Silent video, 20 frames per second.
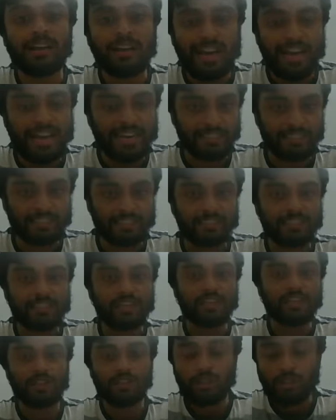rights
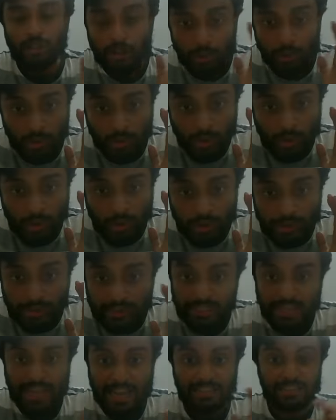to
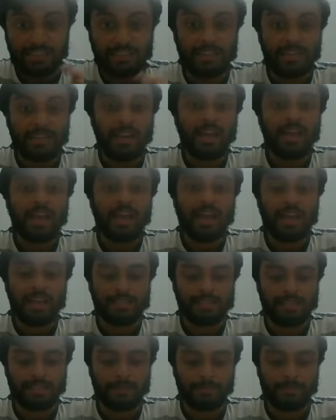the National
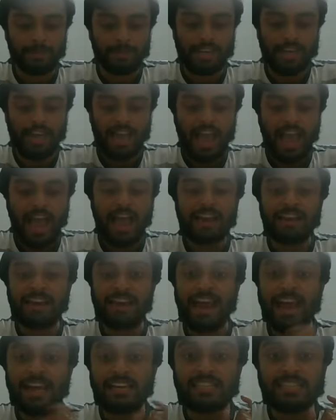Assembly, and
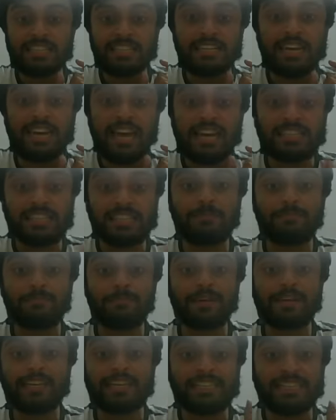National
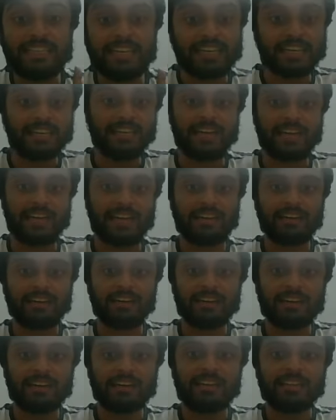Assembly declared
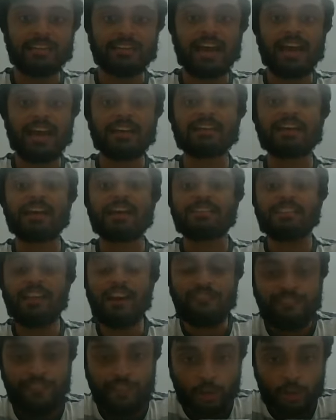that
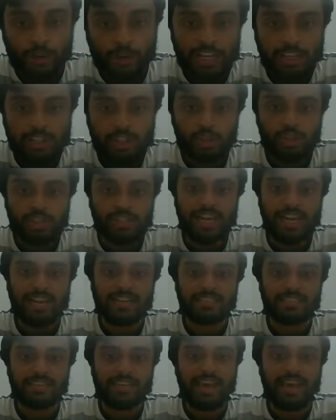the feudal
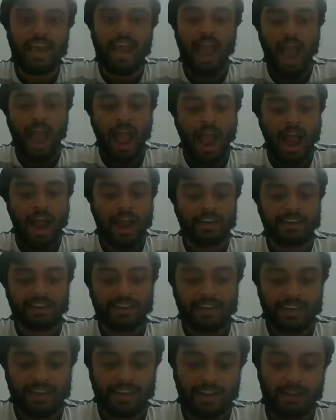society had
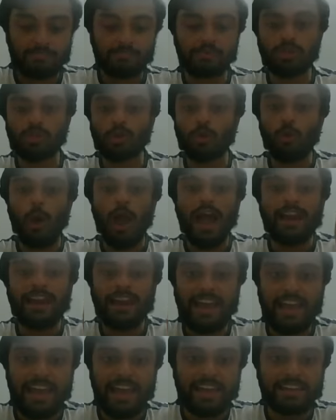come to an
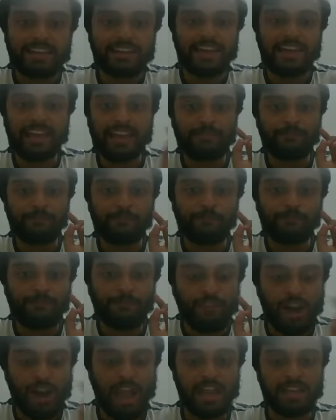end in
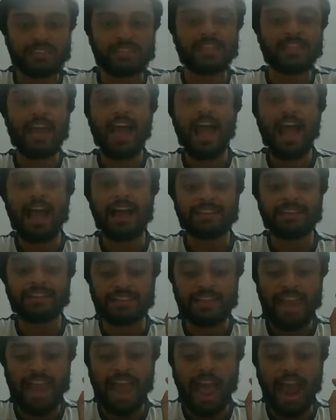France, and
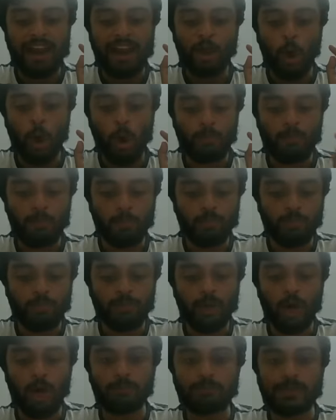they had
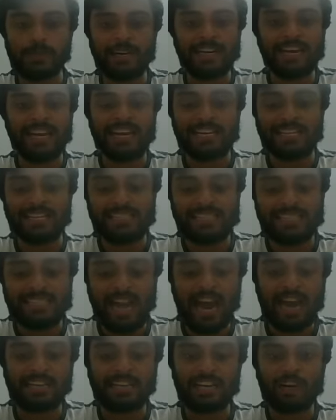adopted
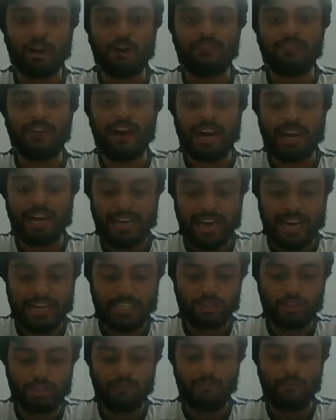Charter of
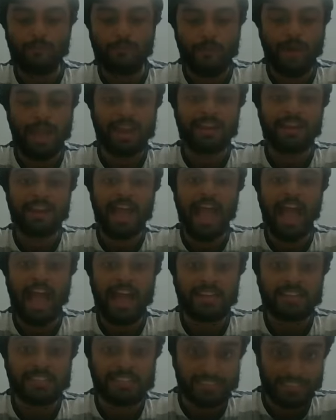Rights of Men
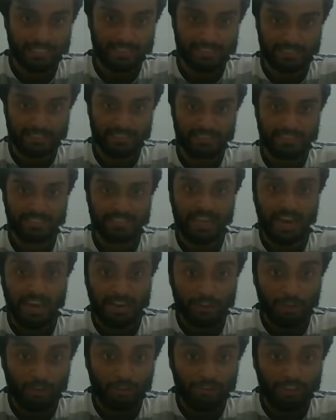and Citizens,
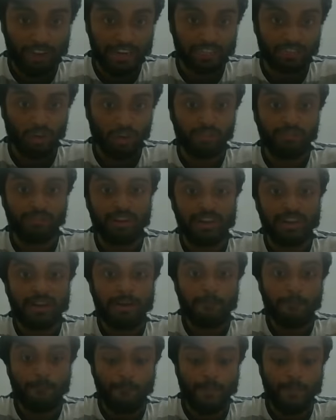Charter of Right of
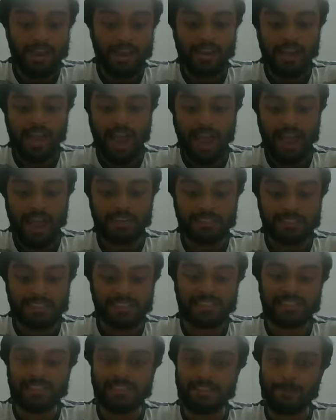Men and
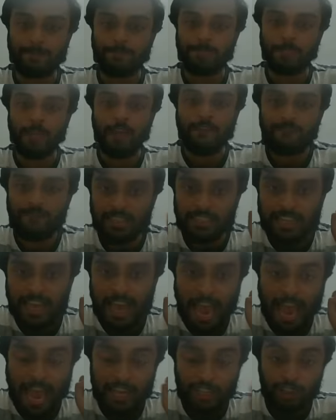Citizens, which
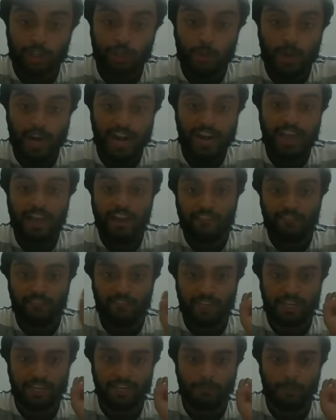ensured
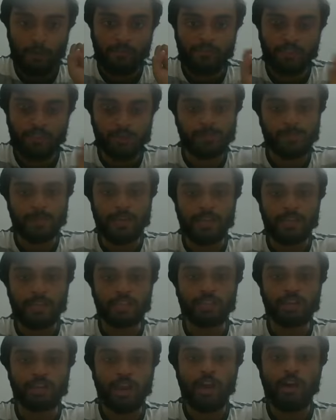freedom of
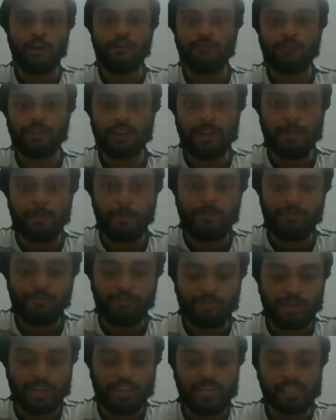speech, freedom of
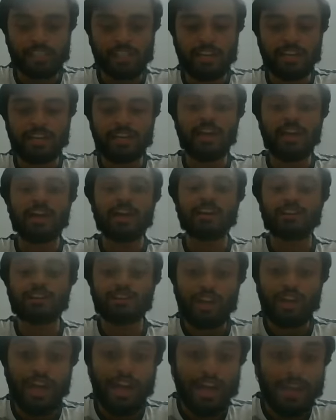religion,
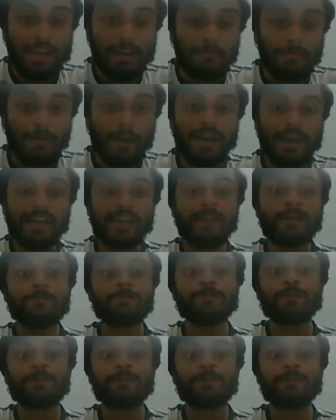trial by